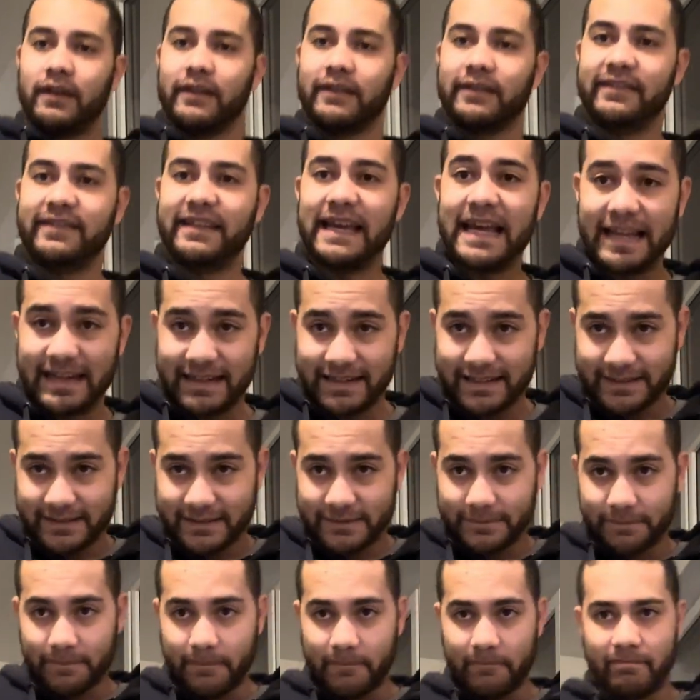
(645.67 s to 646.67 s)
10.
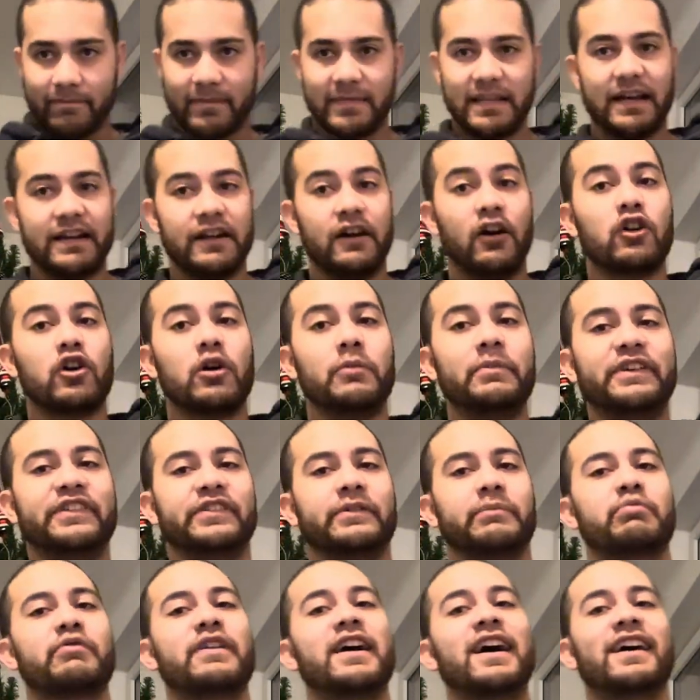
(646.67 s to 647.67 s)
Now y'all gonna be
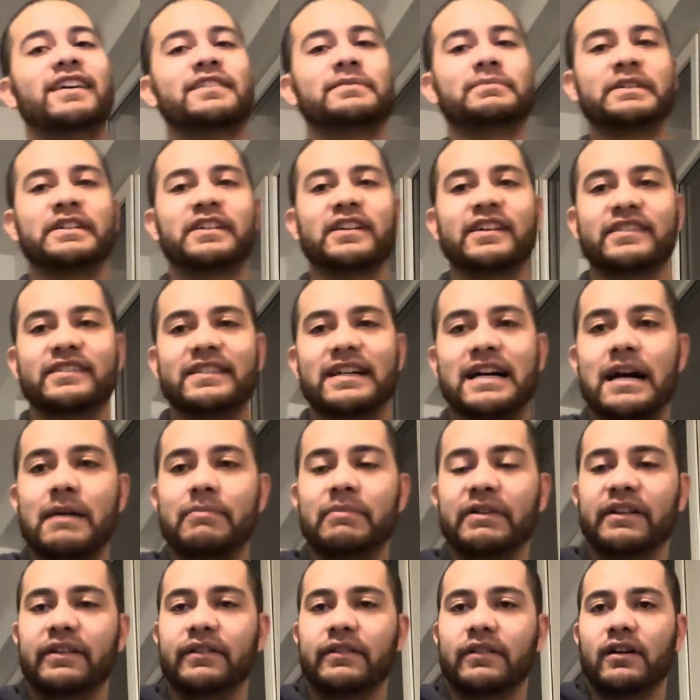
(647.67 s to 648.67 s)
surprised because I've
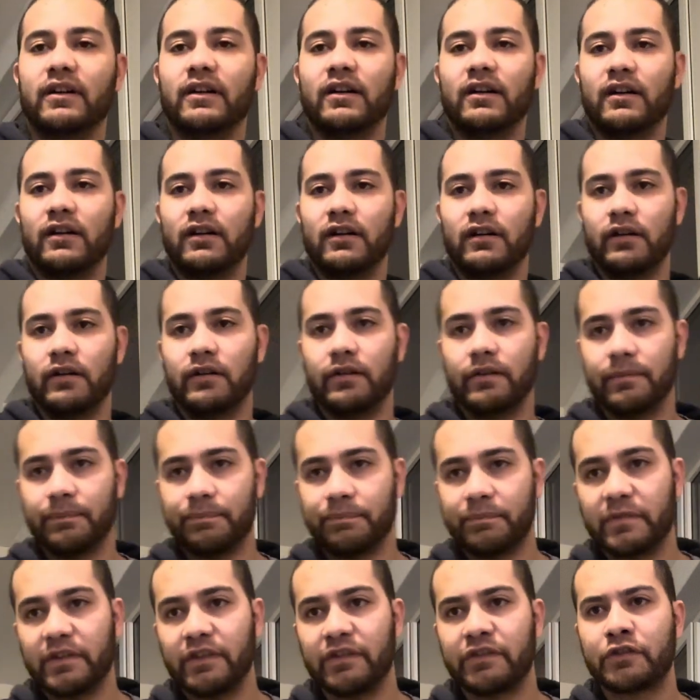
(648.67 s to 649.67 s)
been
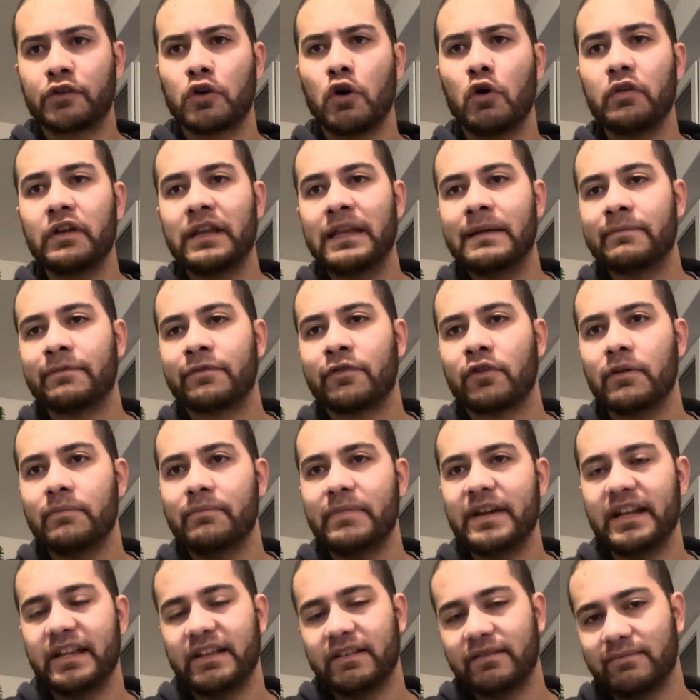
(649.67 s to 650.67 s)
scolding him for a
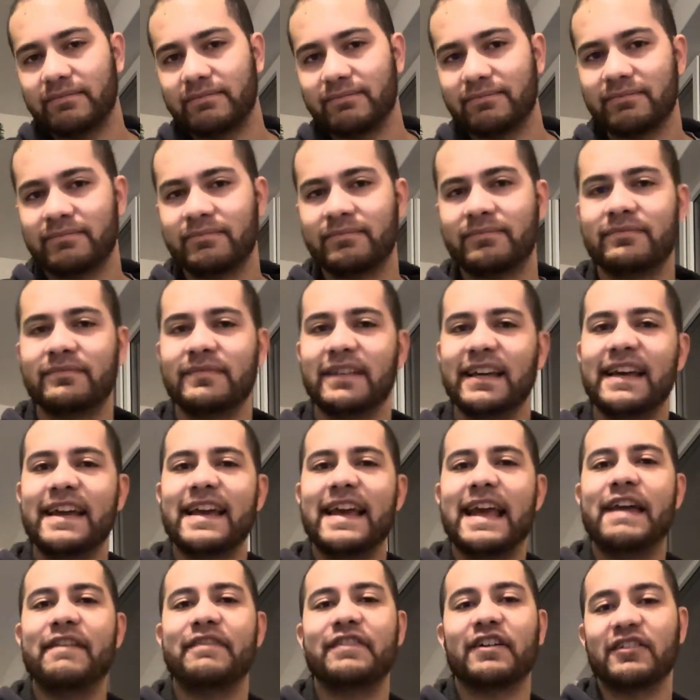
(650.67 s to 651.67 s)
minute.
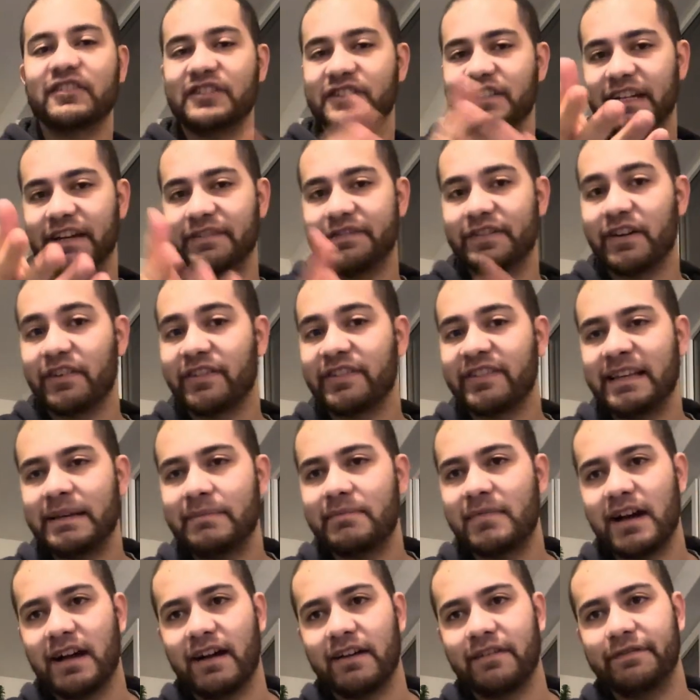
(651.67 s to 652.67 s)
If y'all seen
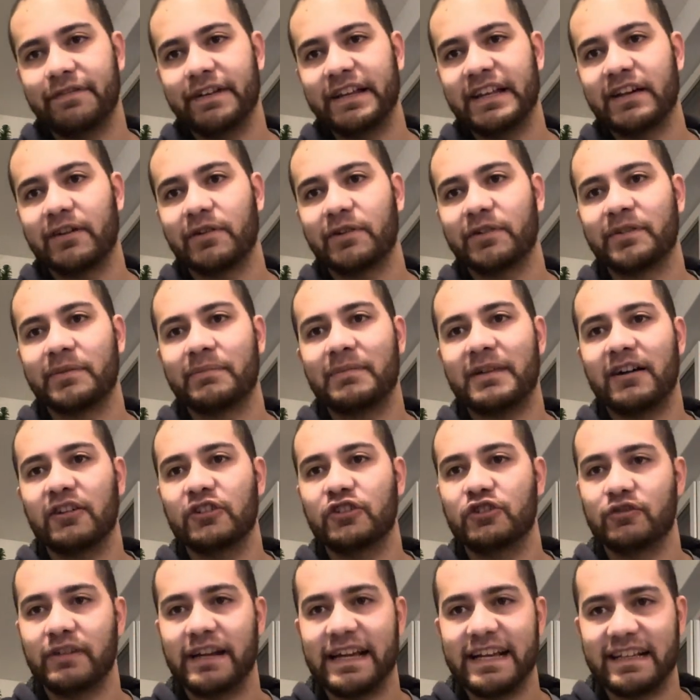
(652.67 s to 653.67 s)
my videos about
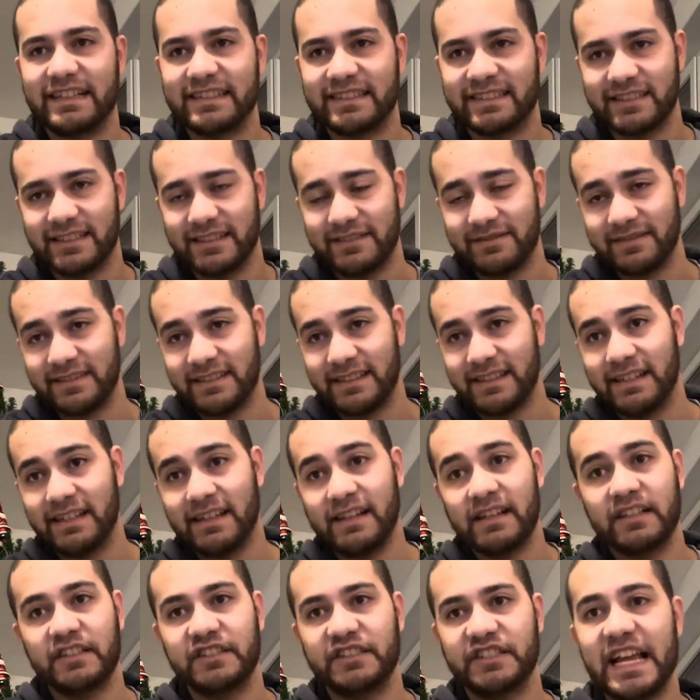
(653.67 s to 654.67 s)
Drake and stuff,
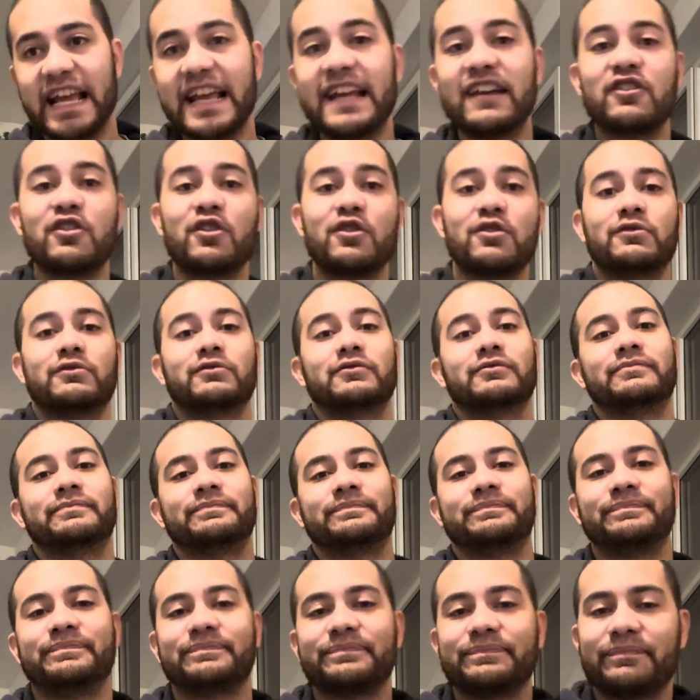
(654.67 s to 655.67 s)
J. Cole.
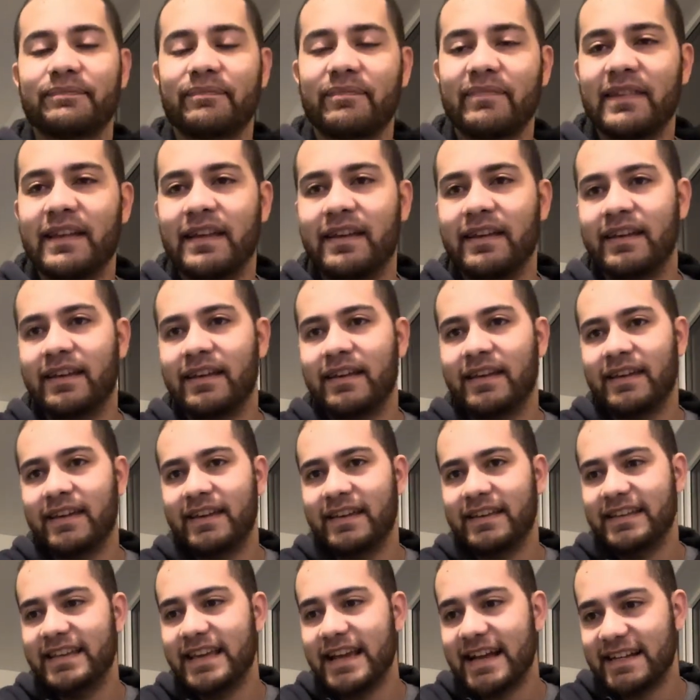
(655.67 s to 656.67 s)

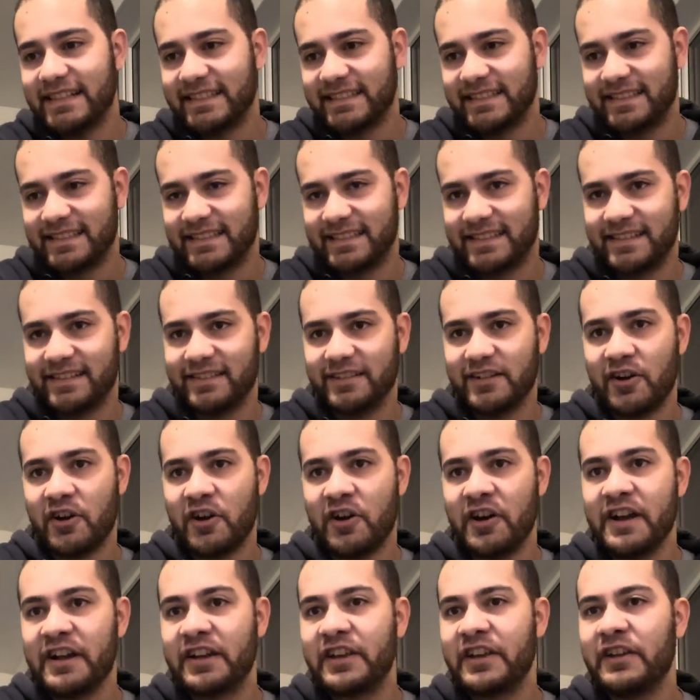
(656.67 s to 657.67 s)
Yes, the
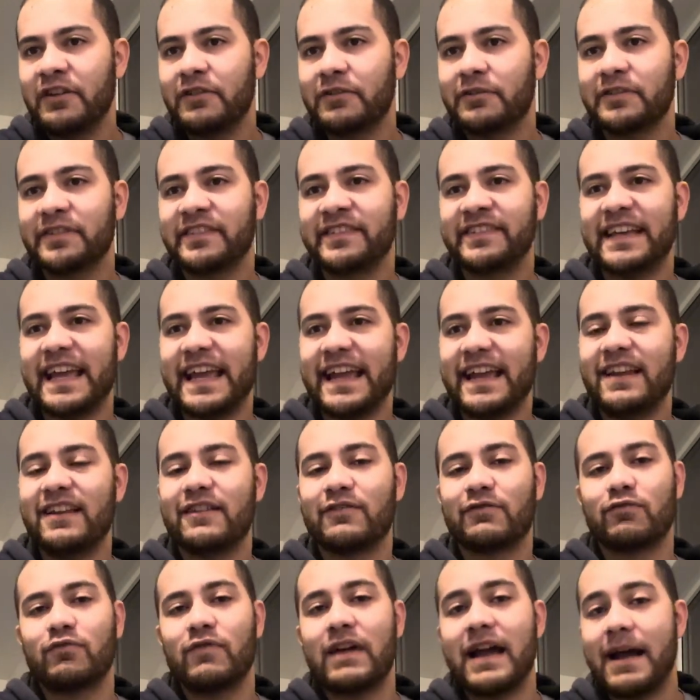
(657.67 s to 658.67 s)
Hercule Satan
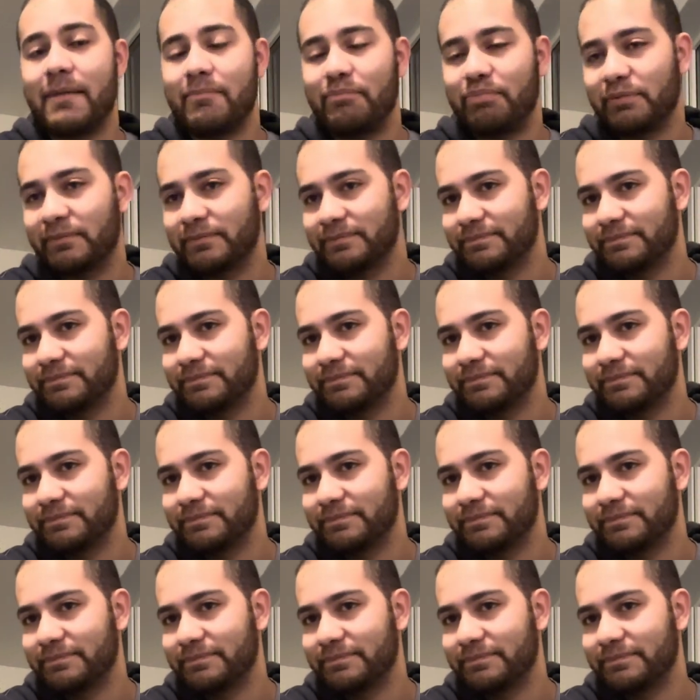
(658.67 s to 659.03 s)
of rap.